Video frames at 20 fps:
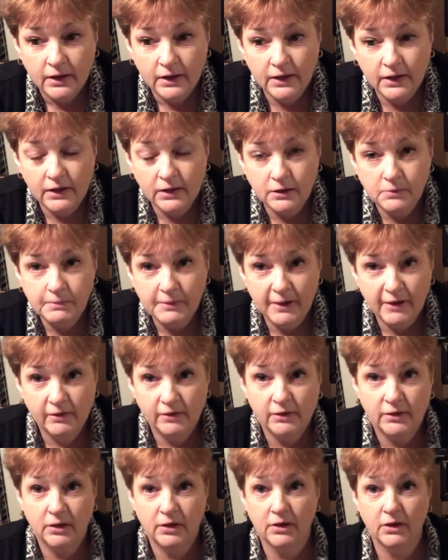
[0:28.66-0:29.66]
And
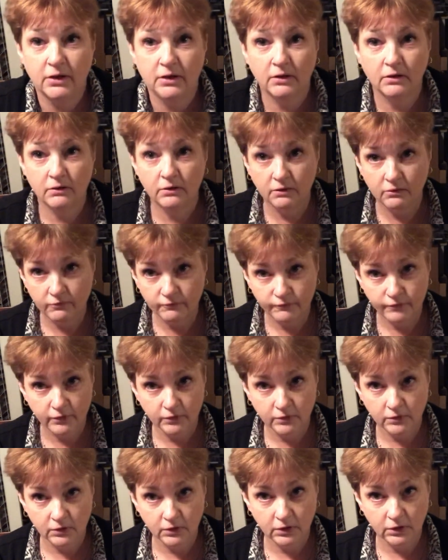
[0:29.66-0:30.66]
apparently
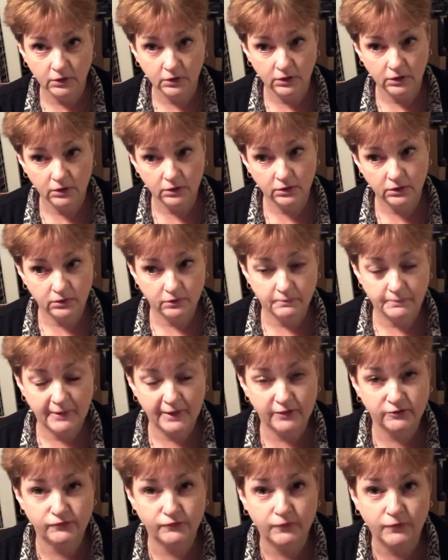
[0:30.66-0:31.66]
over
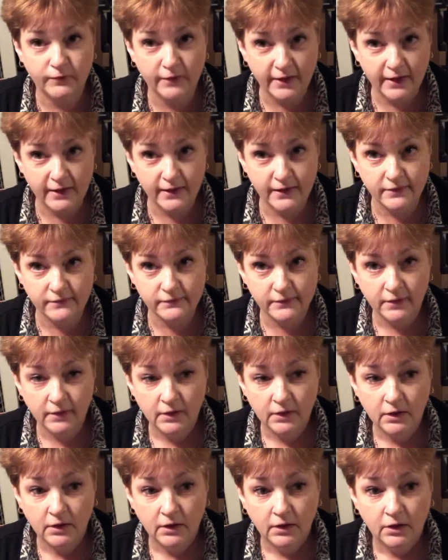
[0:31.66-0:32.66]
past few days,
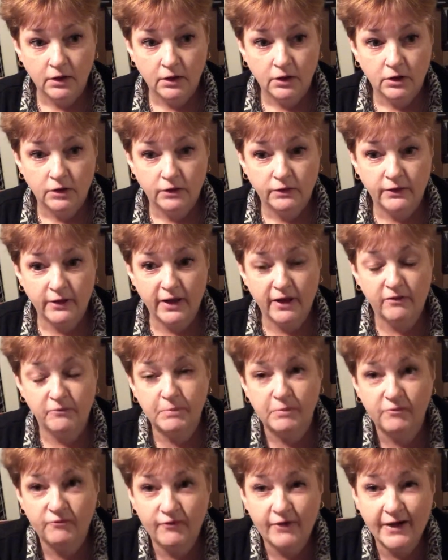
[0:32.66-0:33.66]
they have
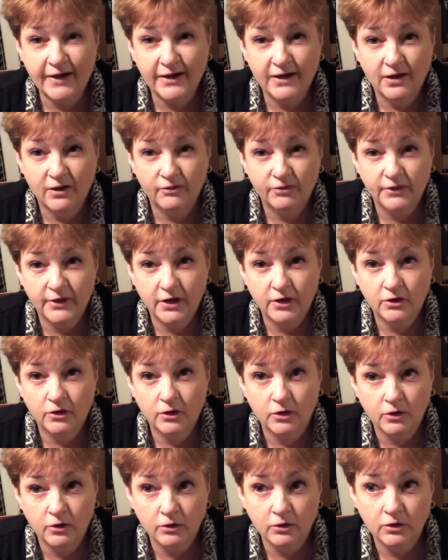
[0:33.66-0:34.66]
been finding out that
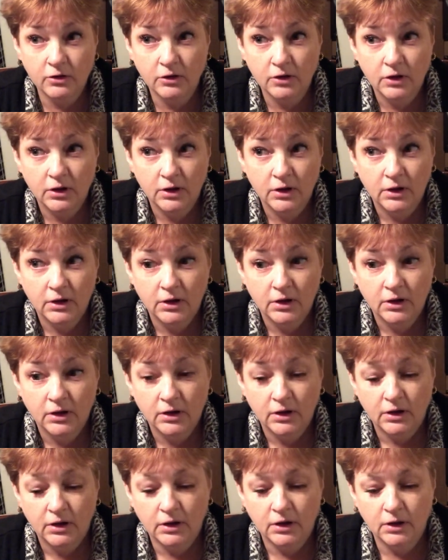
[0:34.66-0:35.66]
her
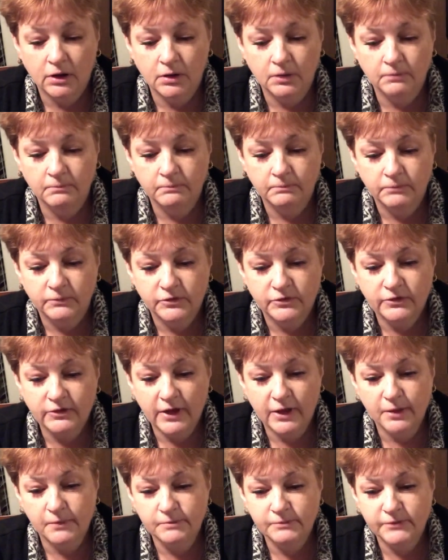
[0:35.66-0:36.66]
um,
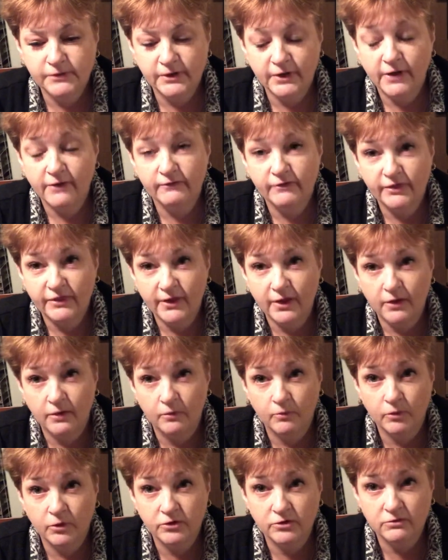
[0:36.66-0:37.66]
stamps and everything
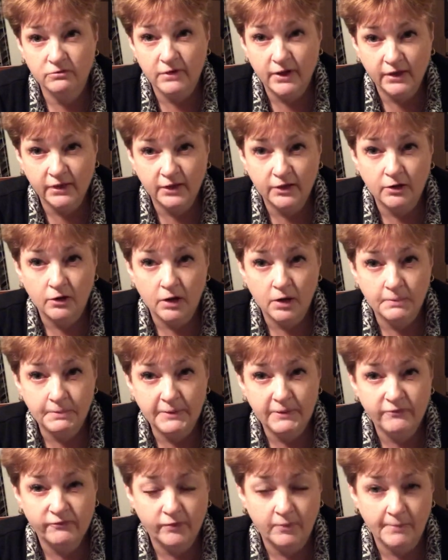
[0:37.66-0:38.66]
were directly
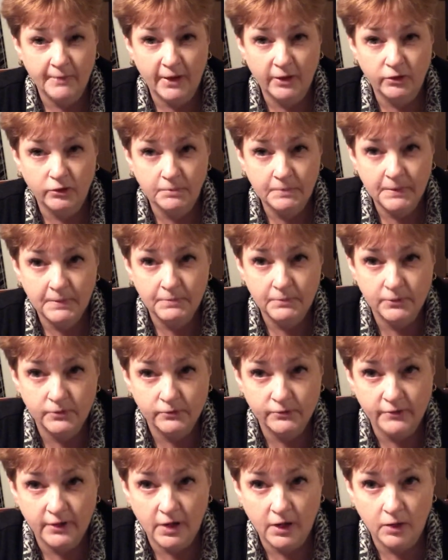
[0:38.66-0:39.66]
copied from other
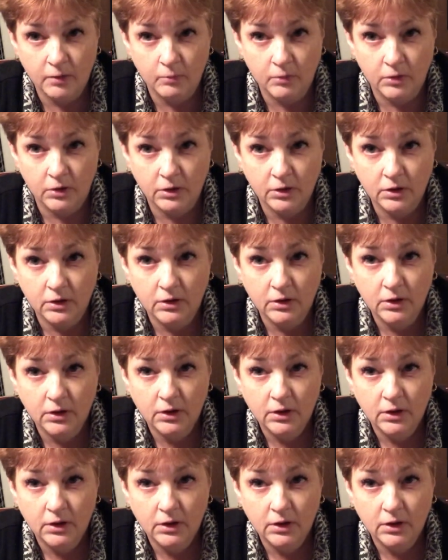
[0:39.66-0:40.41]
people's artwork.